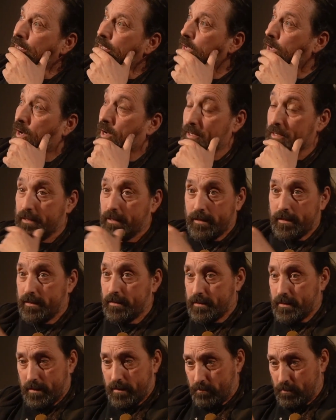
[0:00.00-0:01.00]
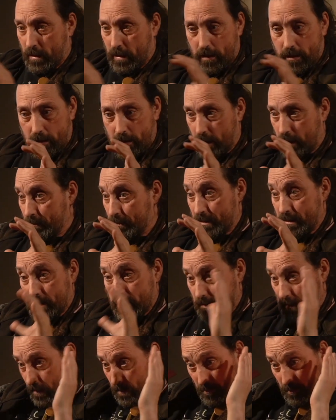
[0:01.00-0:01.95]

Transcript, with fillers: yeah, I, I kind of blocked comments.